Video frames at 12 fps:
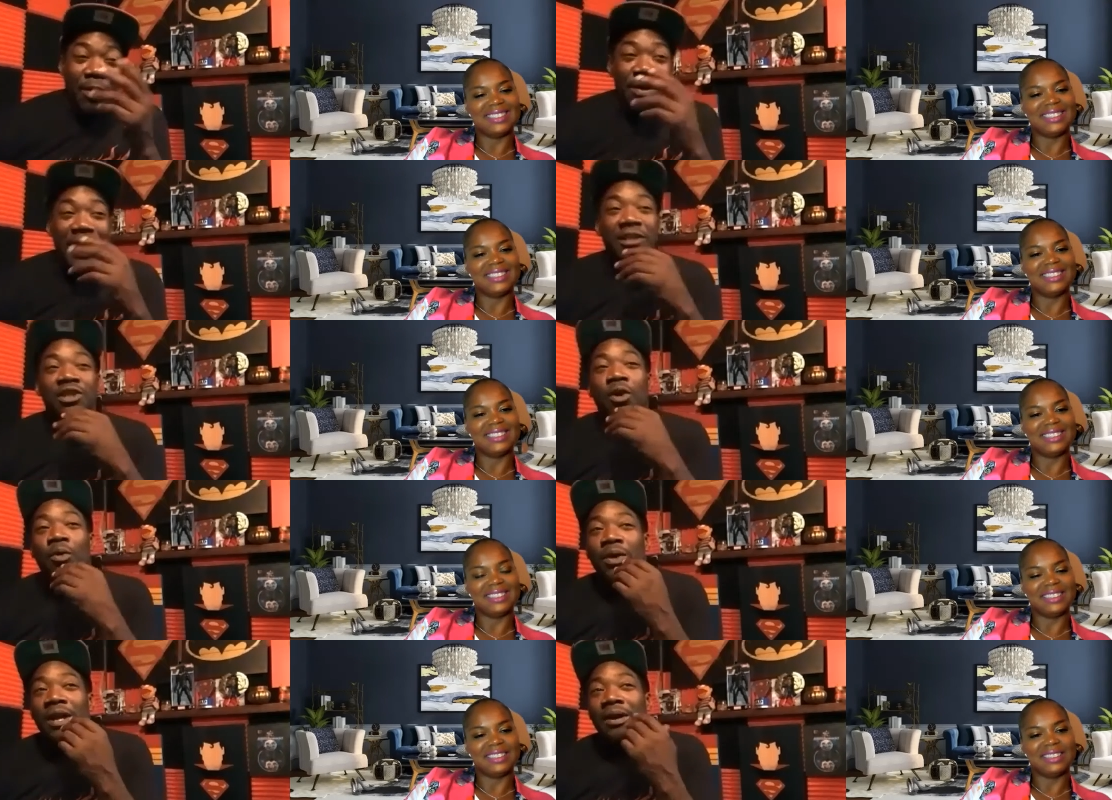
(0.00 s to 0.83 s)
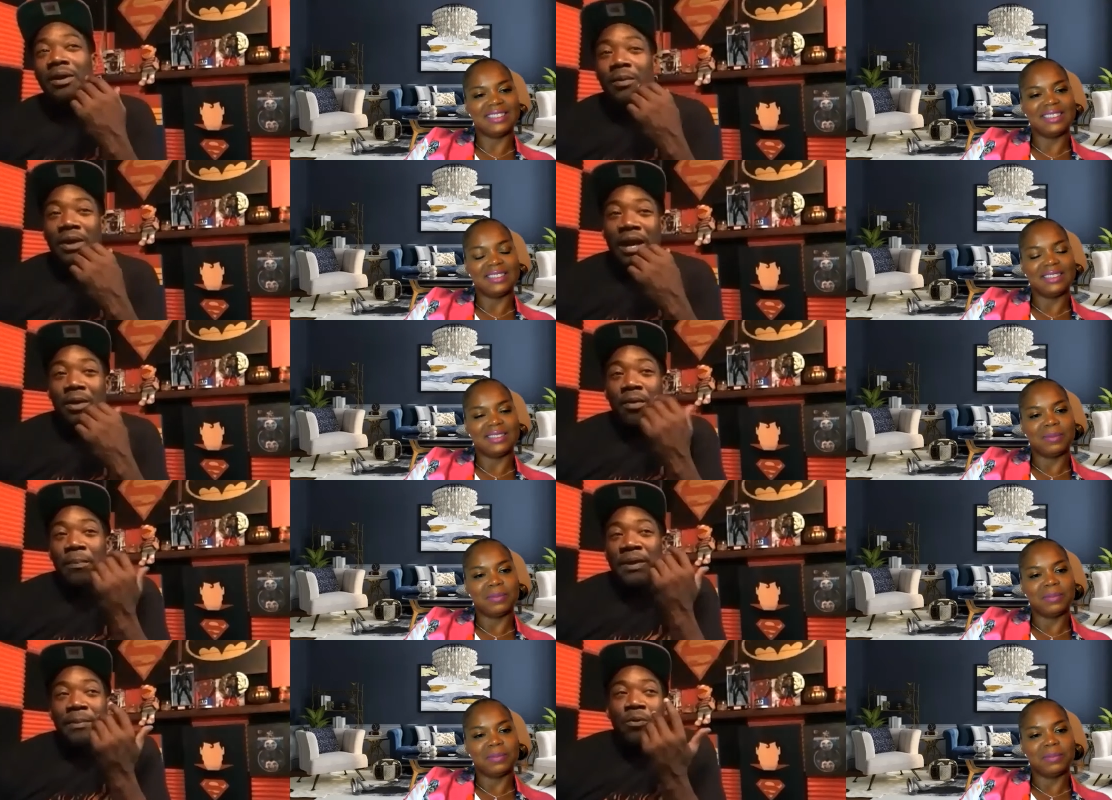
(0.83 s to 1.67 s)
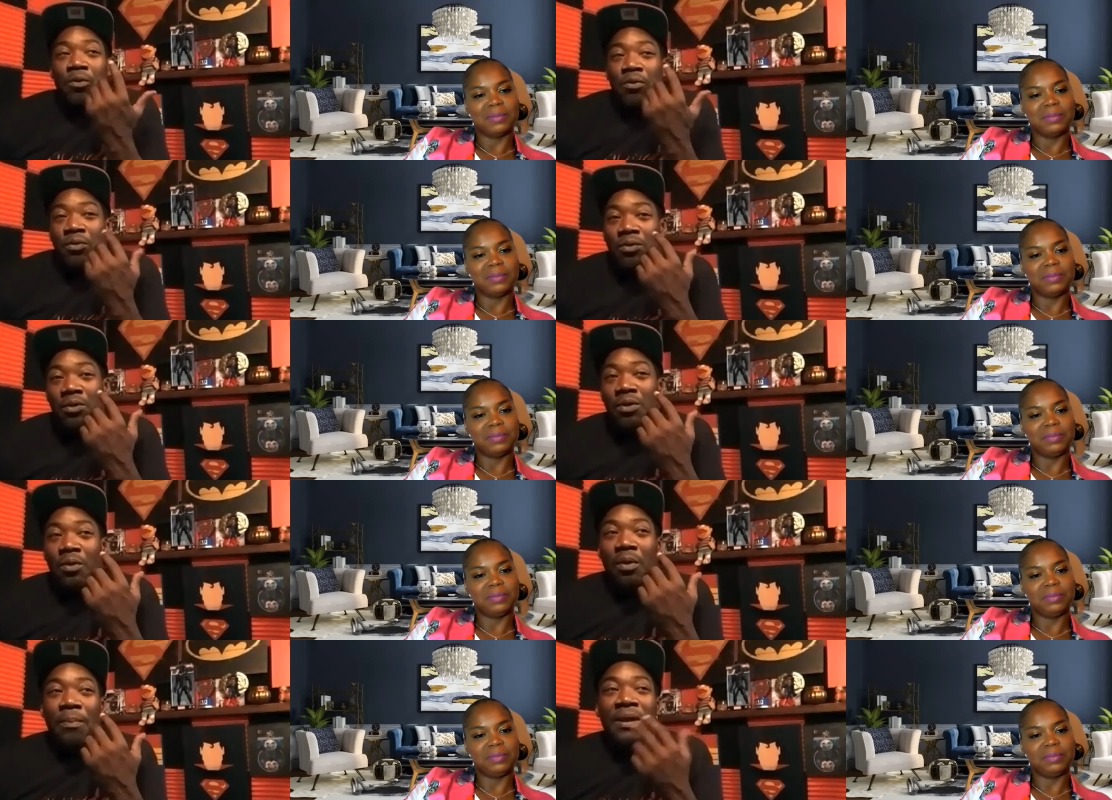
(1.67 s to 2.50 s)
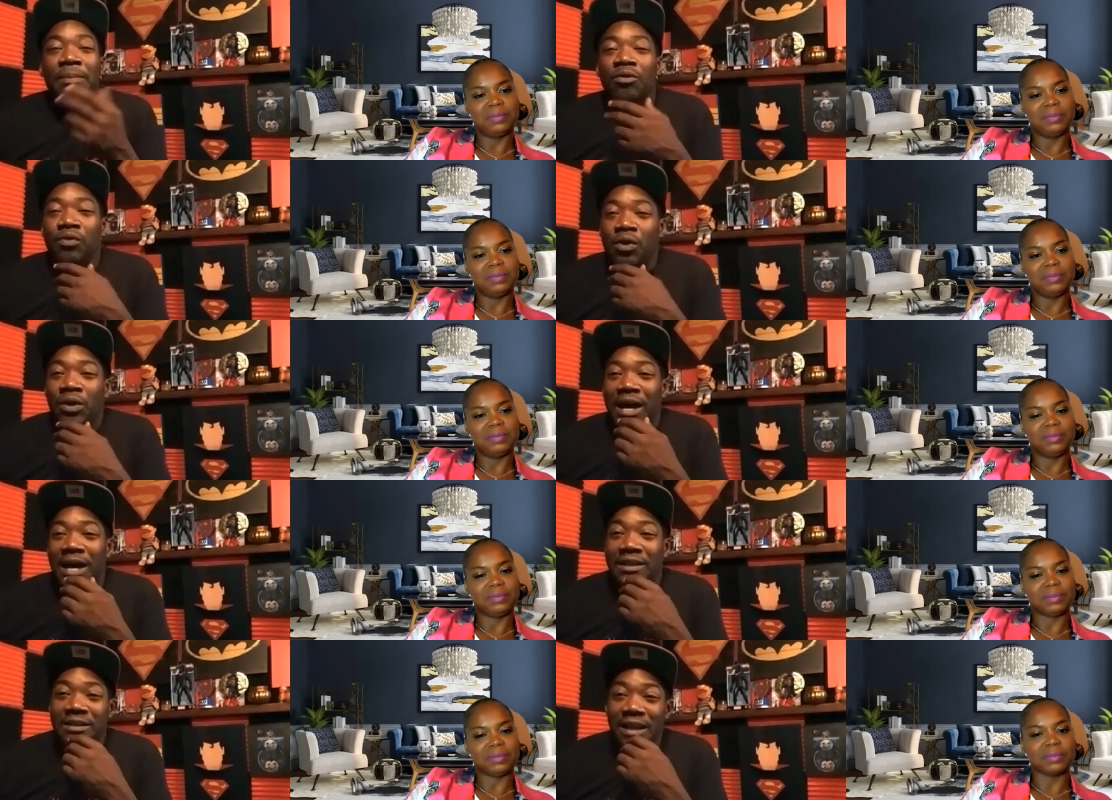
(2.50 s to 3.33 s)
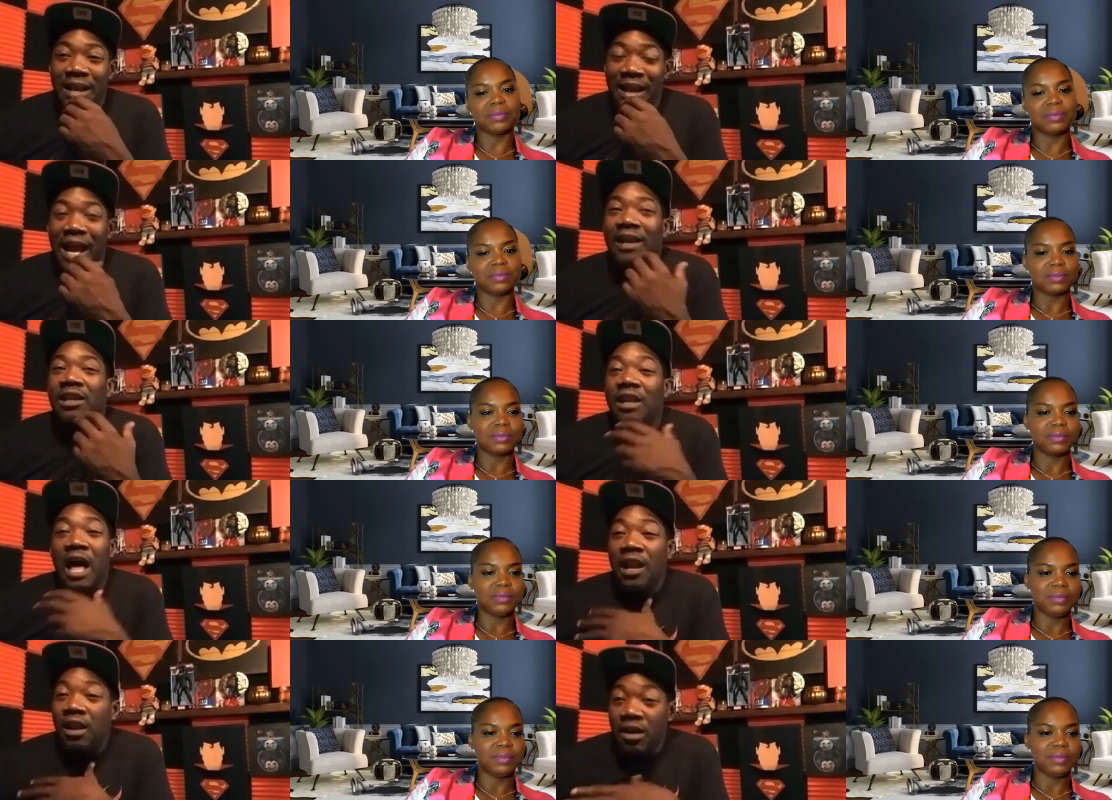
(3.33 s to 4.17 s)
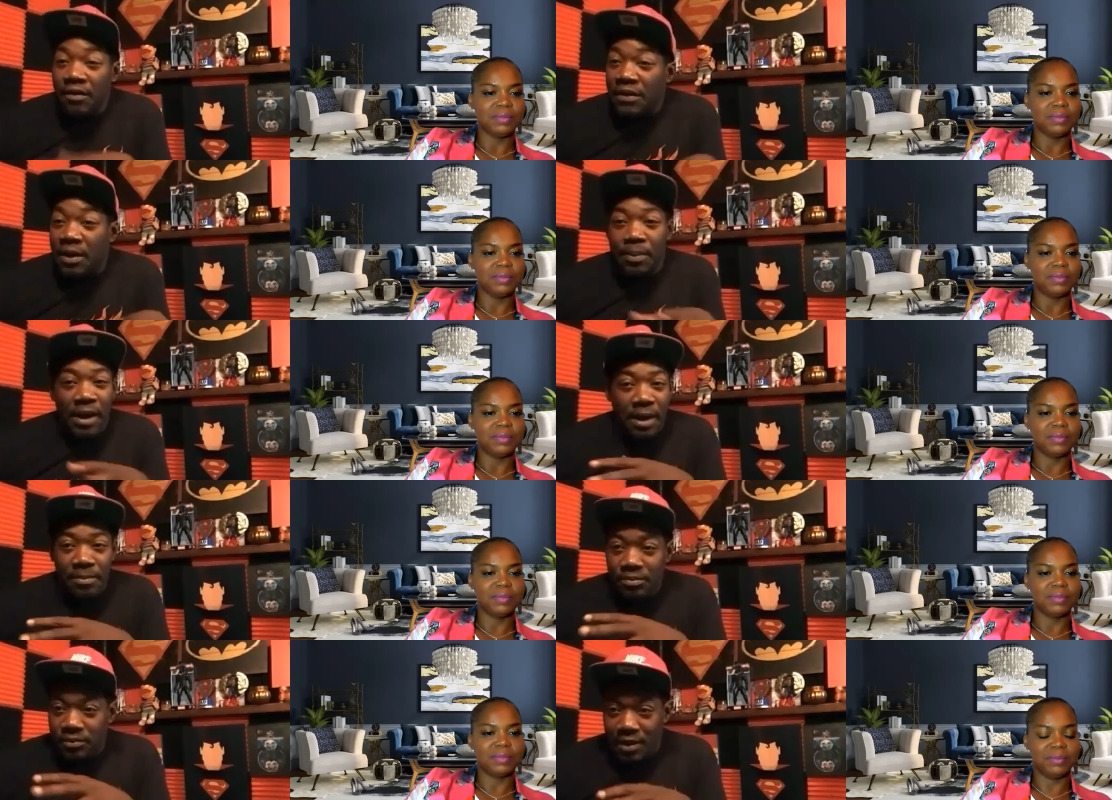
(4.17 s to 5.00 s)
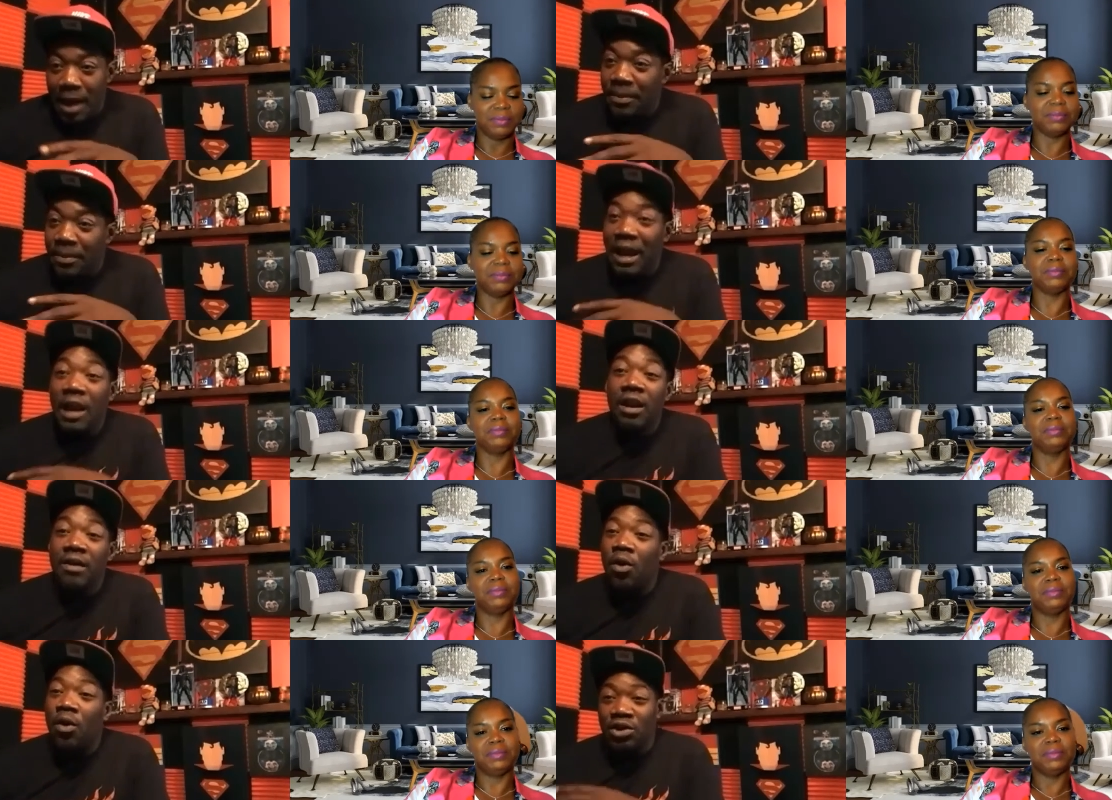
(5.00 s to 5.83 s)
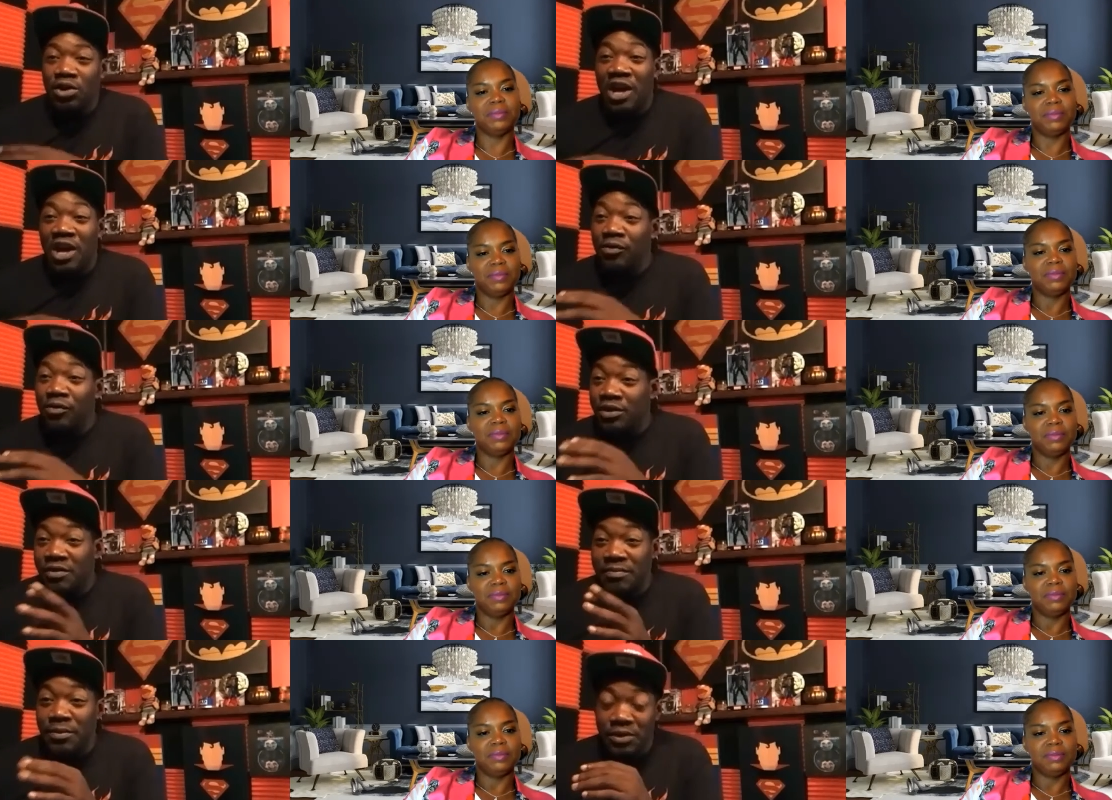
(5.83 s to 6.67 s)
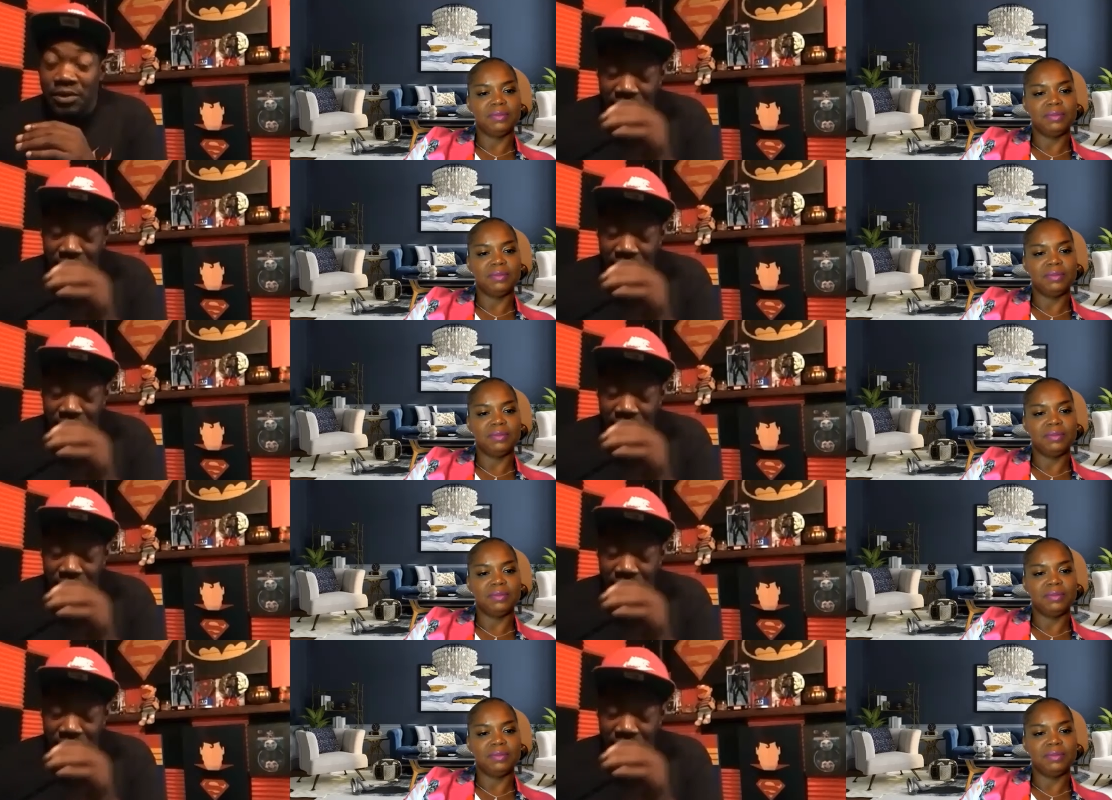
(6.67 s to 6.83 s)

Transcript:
Speaker 1: when I talk with uh, with like when people when people realize like I I love hip hop, but I love all genres of music,